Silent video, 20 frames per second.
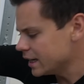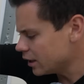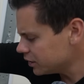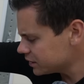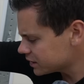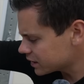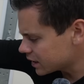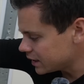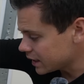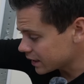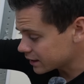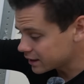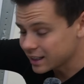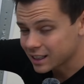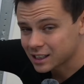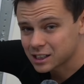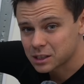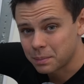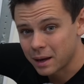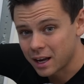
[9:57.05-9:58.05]
Now let's connect the
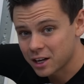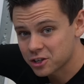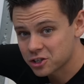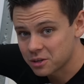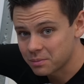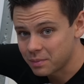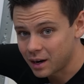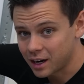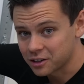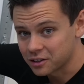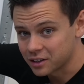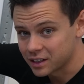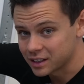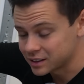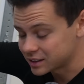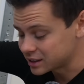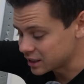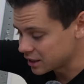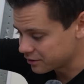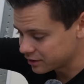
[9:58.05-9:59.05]
expansion battery
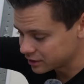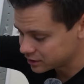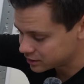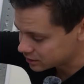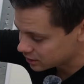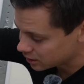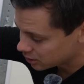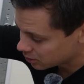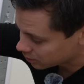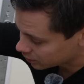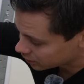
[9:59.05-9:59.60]
and see if it still